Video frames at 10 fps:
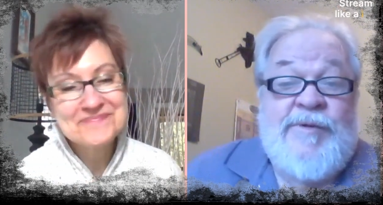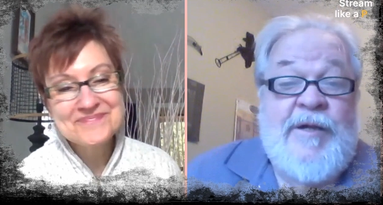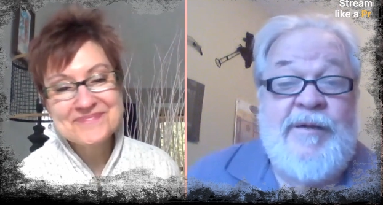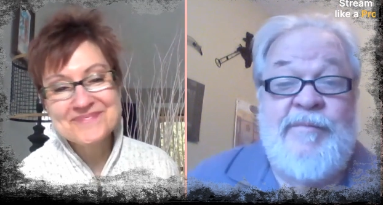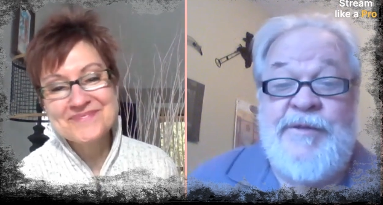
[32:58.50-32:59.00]

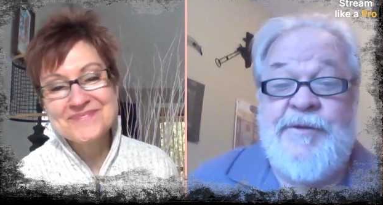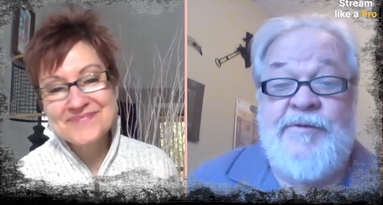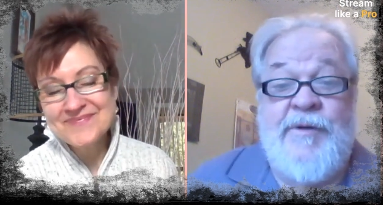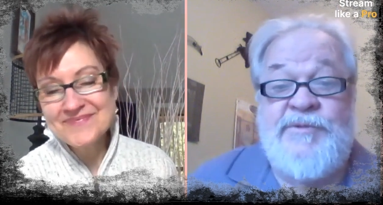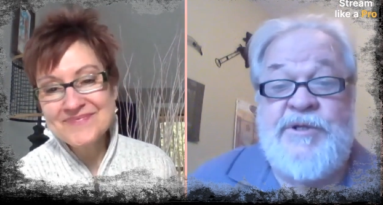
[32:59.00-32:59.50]
Speaker 1: complain about the
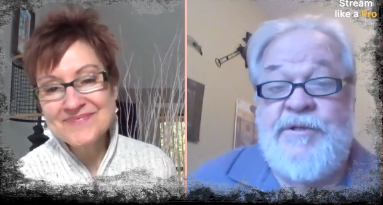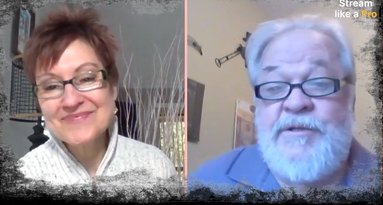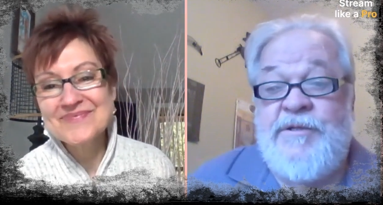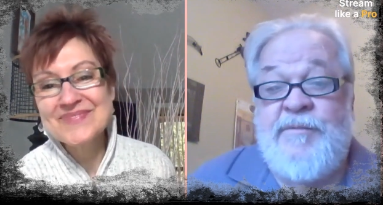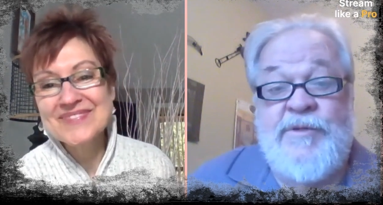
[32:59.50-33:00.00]
corruption
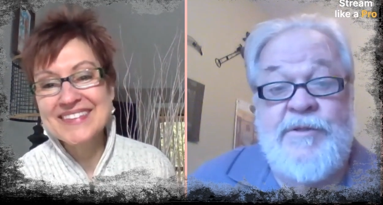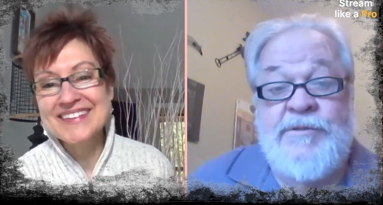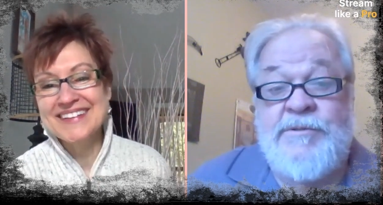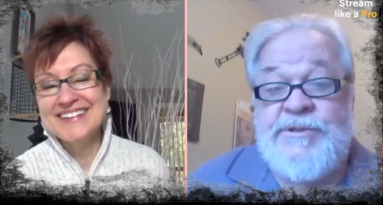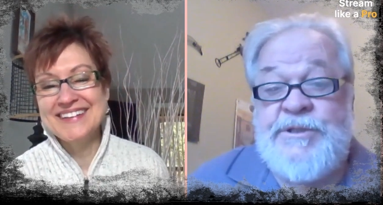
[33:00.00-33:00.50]
in the
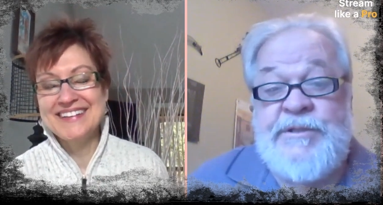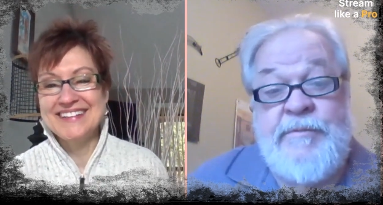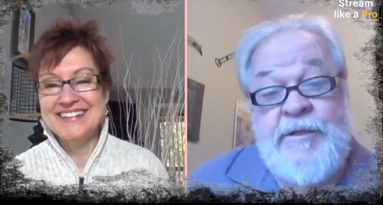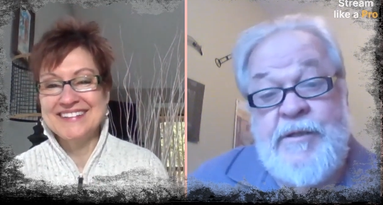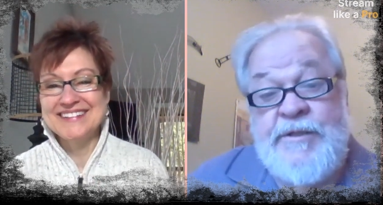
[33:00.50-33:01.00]
political system
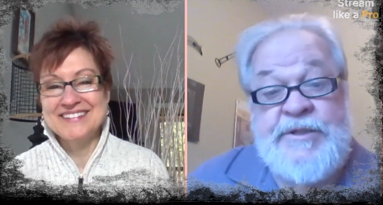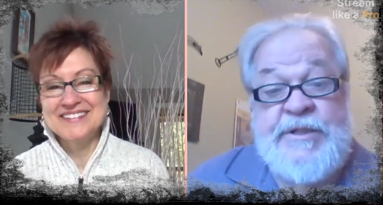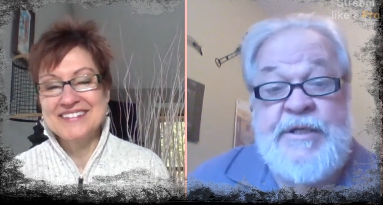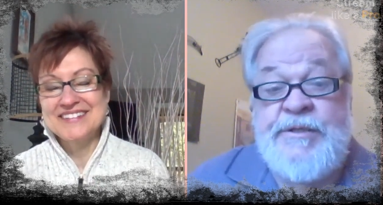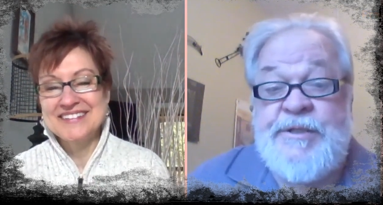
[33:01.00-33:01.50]
in the United
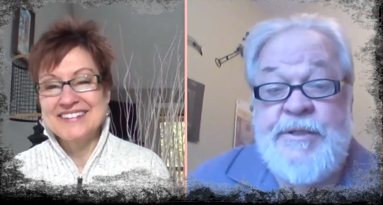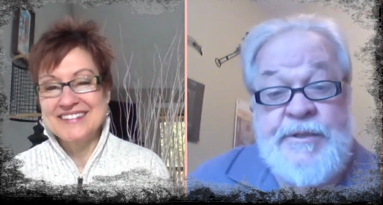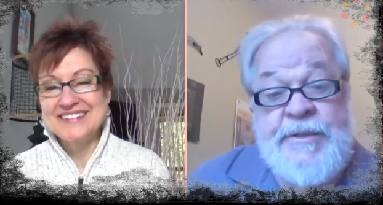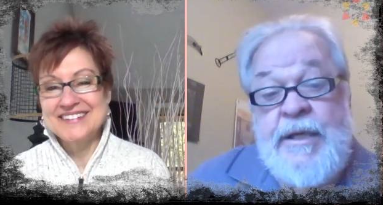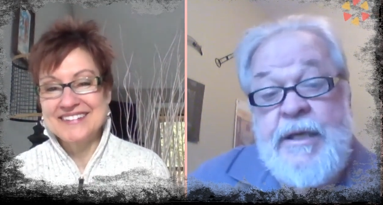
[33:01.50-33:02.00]
States, and it
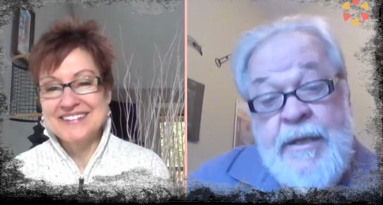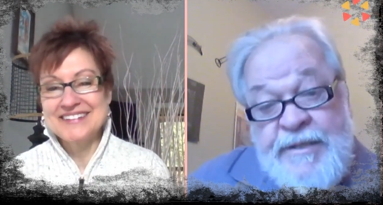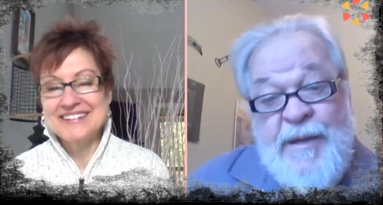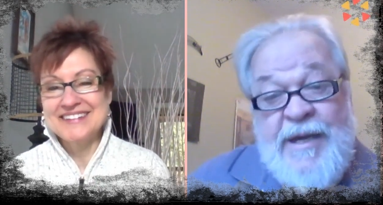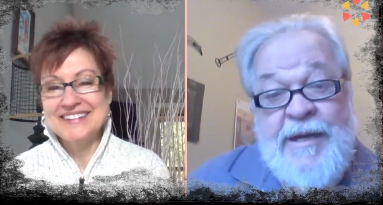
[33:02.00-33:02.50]

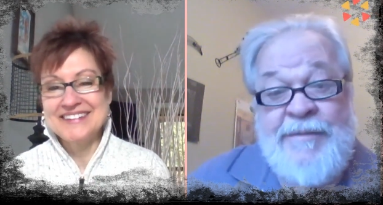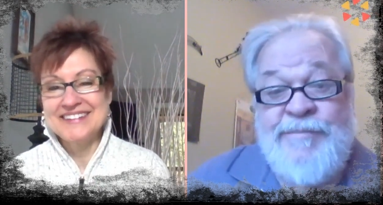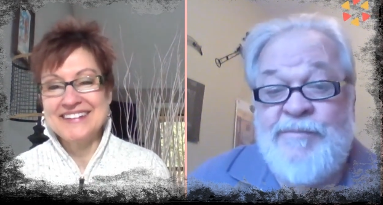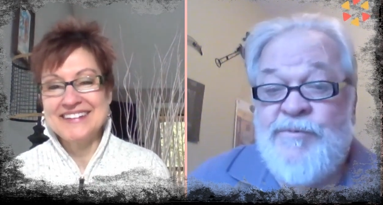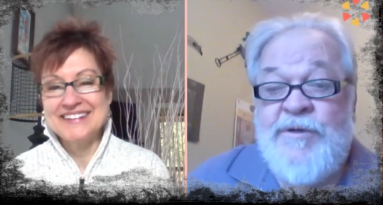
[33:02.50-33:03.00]
it's bad.
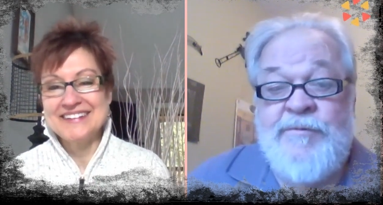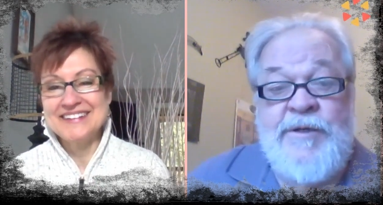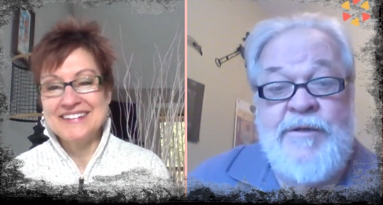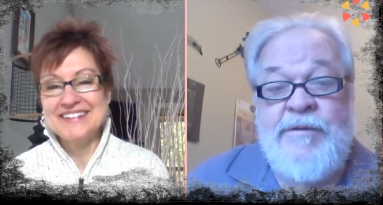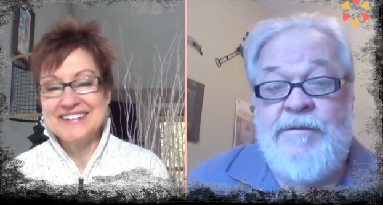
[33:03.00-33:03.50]
But boy,
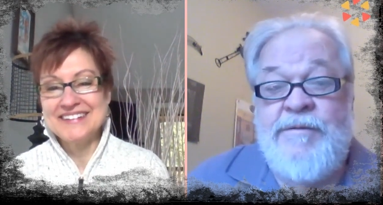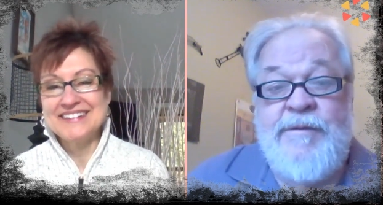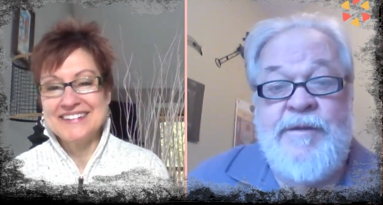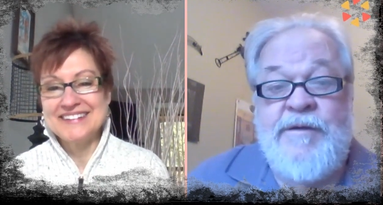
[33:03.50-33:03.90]
when you you